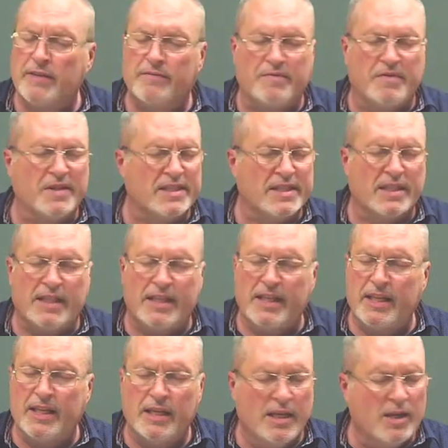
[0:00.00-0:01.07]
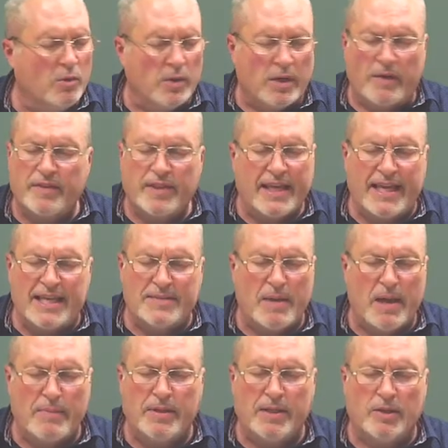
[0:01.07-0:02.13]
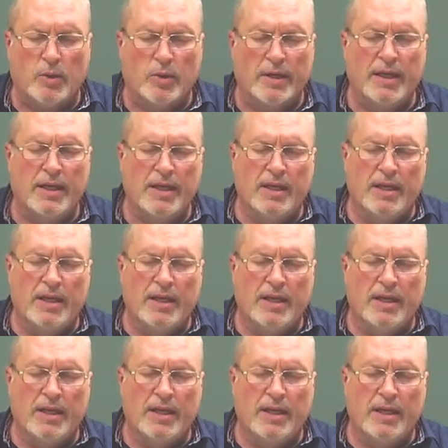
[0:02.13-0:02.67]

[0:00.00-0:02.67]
physically, whatever the case might be, Lord,